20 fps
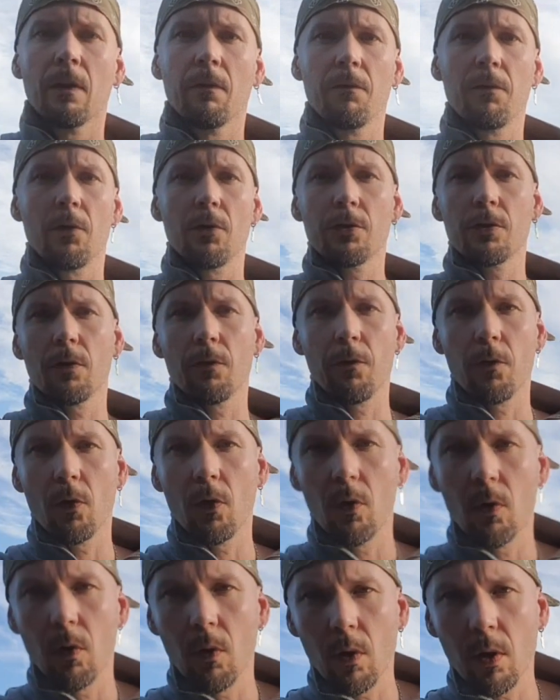First of
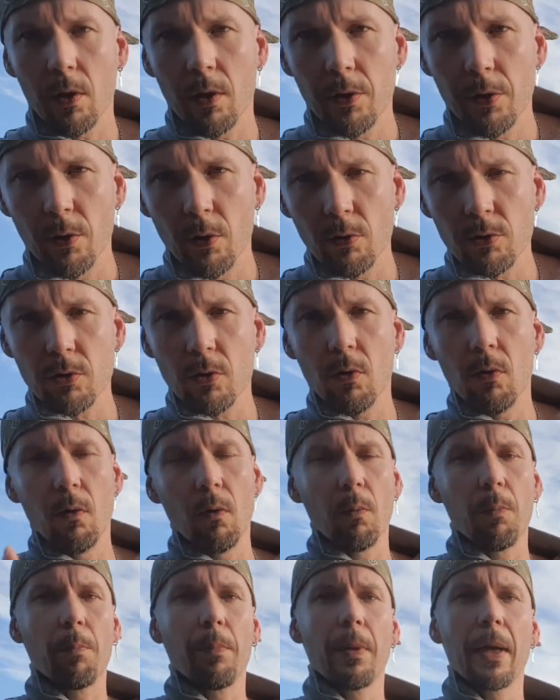all, those
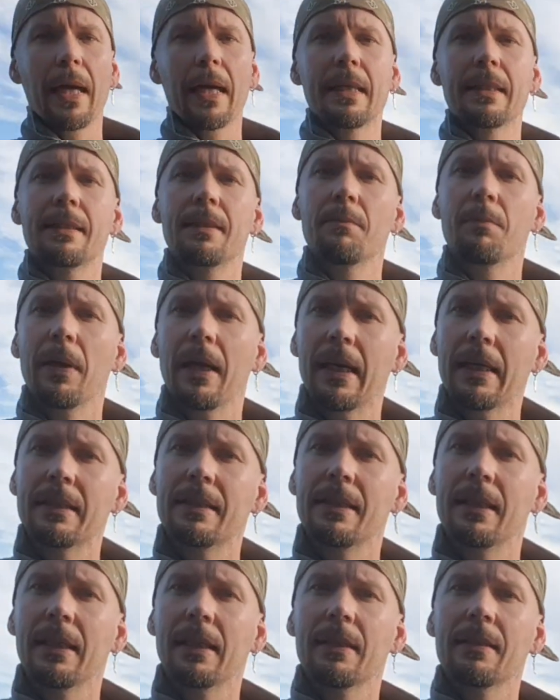old
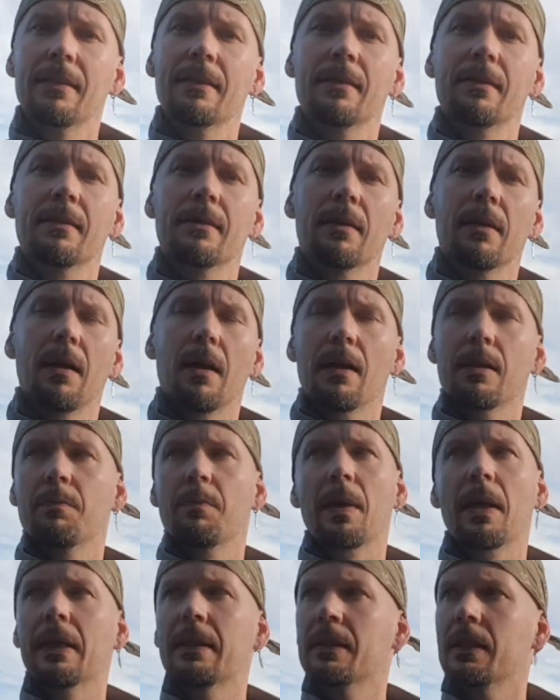paintings, as
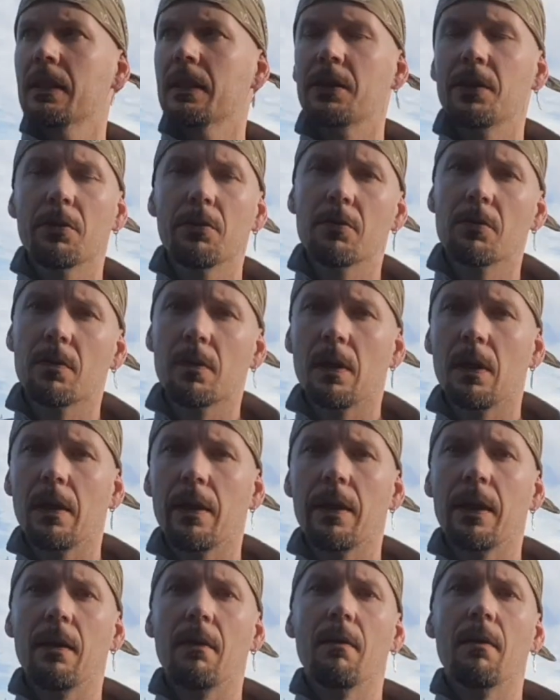paintings usual,
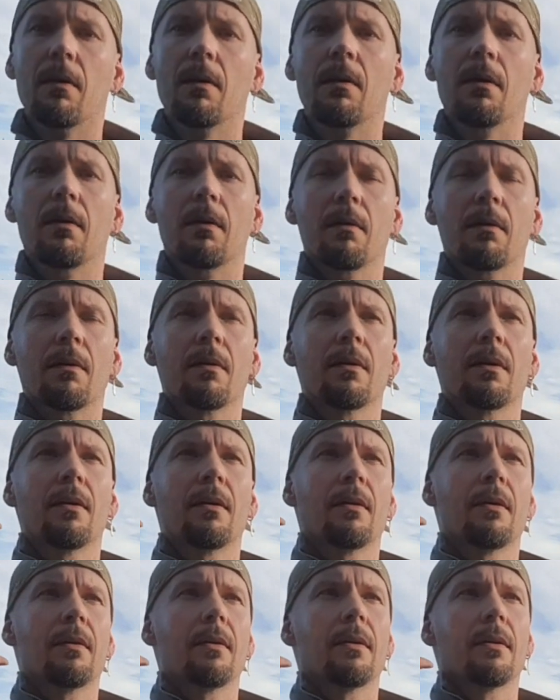there are
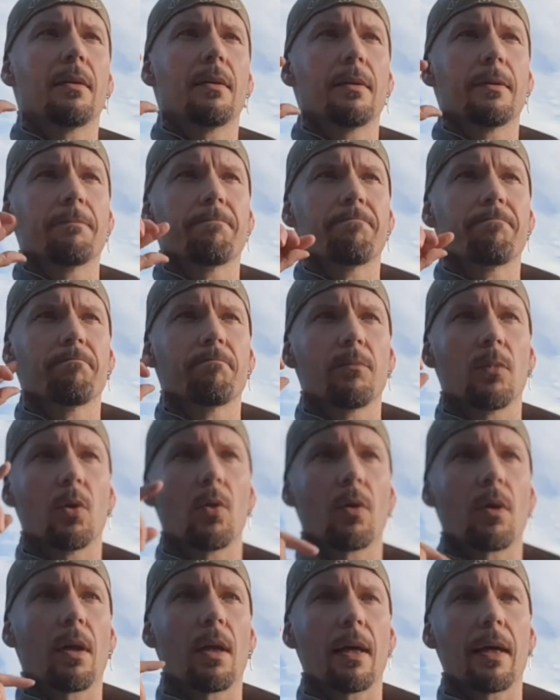
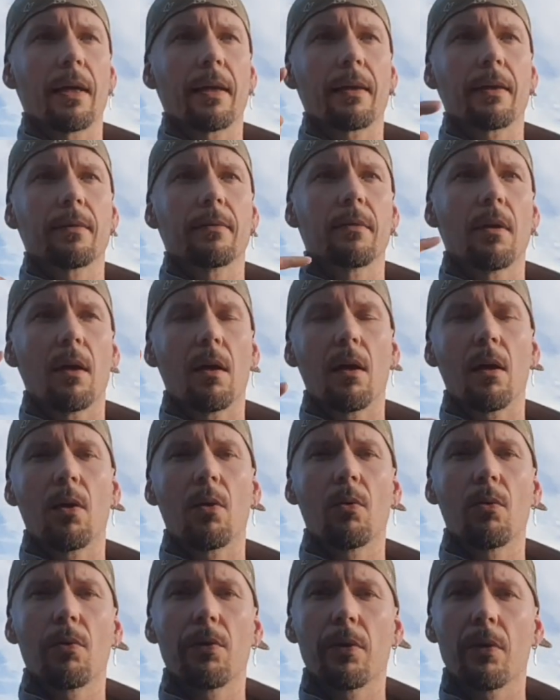more like
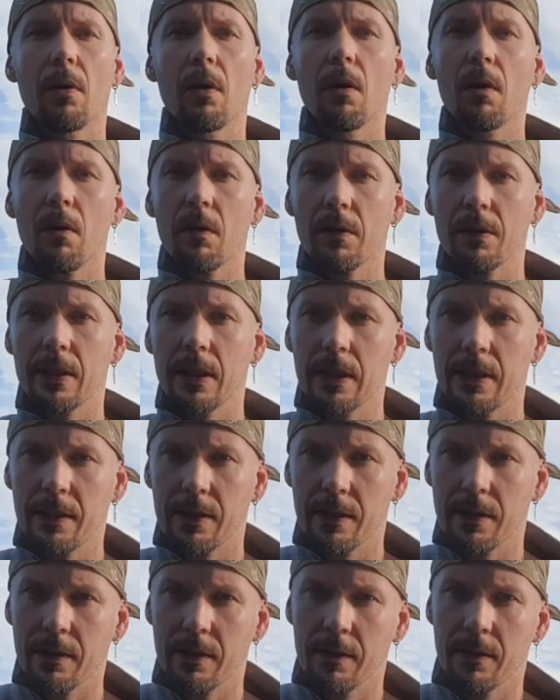how the
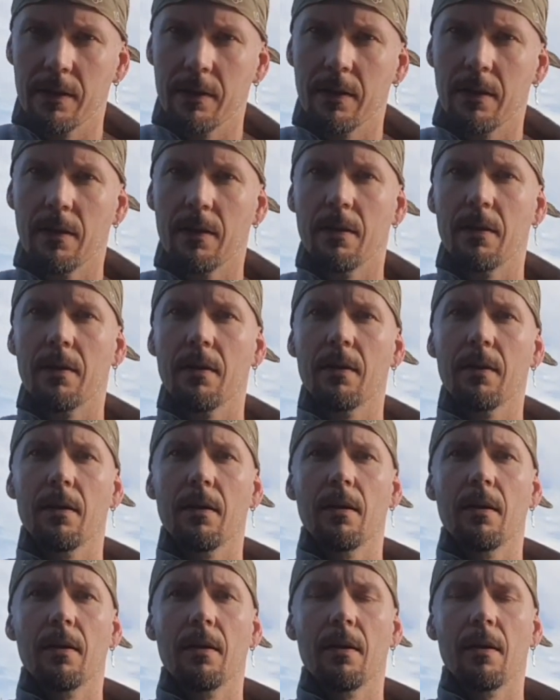artists
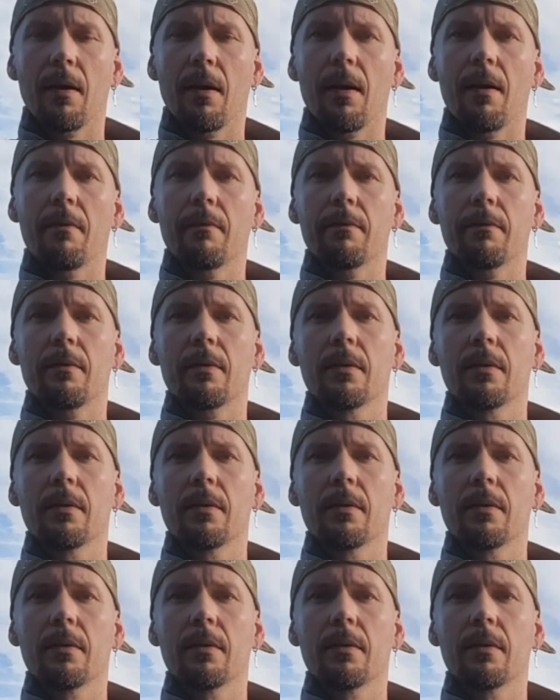have